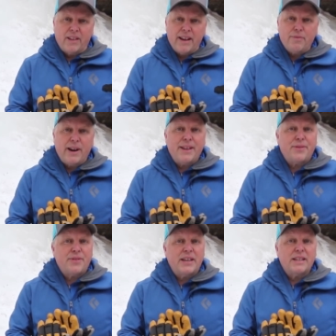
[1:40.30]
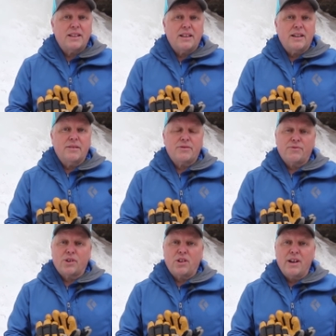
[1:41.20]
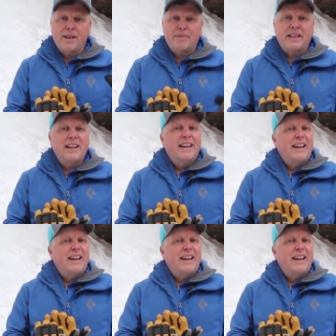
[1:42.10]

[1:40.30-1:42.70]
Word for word: lightweight thin gloves for climbing,